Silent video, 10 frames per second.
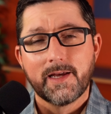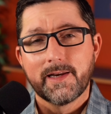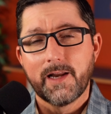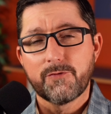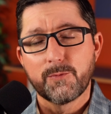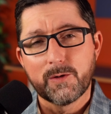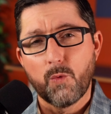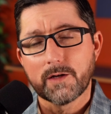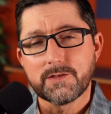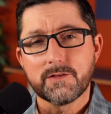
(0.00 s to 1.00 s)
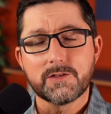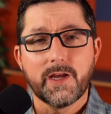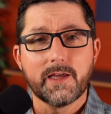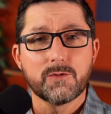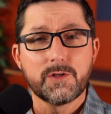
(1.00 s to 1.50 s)
Now, if you've been watching the
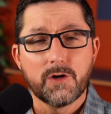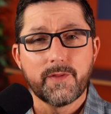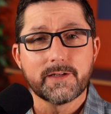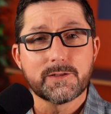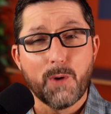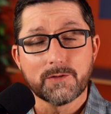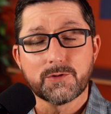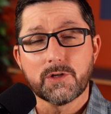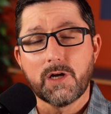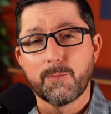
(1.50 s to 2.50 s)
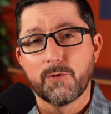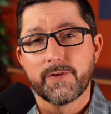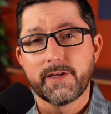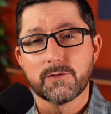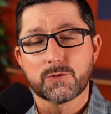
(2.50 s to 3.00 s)
channel, you know they sponsored a couple
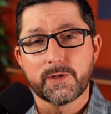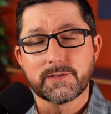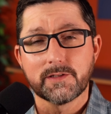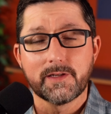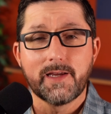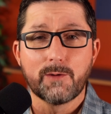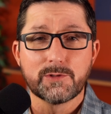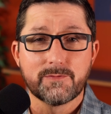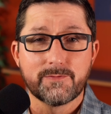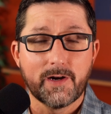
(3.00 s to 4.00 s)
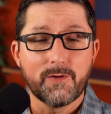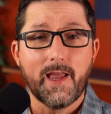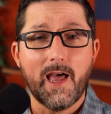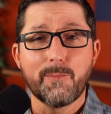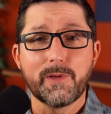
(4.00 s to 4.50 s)
videos recently. I was very
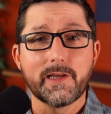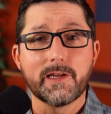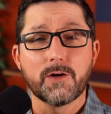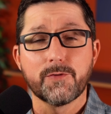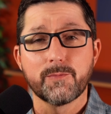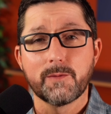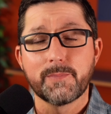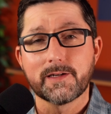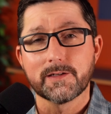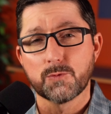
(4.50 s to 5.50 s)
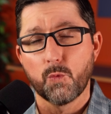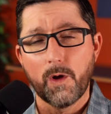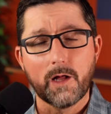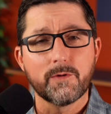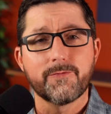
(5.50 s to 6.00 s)
happy to hear from them because
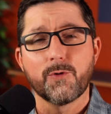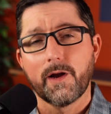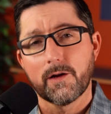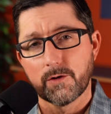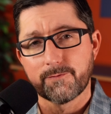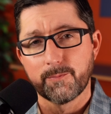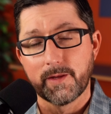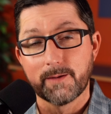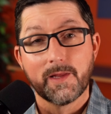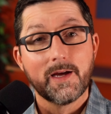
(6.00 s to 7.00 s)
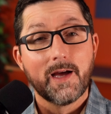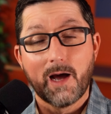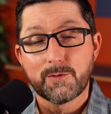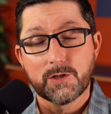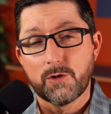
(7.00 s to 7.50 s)
well before I heard from them,
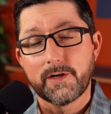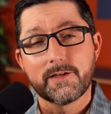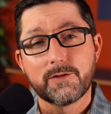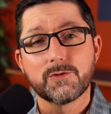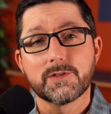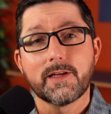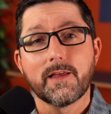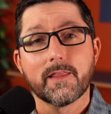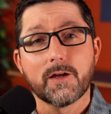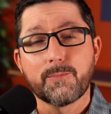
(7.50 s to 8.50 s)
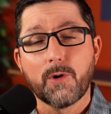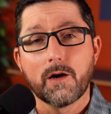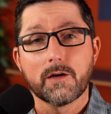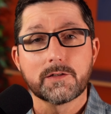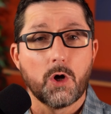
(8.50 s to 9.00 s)
I was already using their
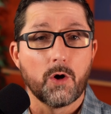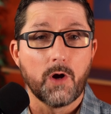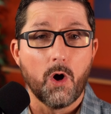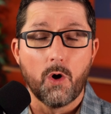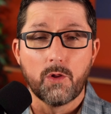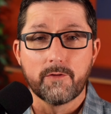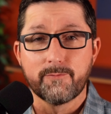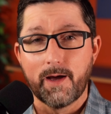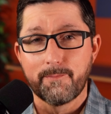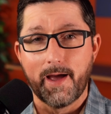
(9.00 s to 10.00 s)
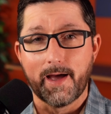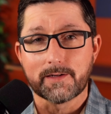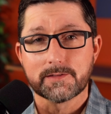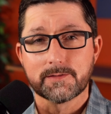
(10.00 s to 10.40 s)
product on all of my Macs.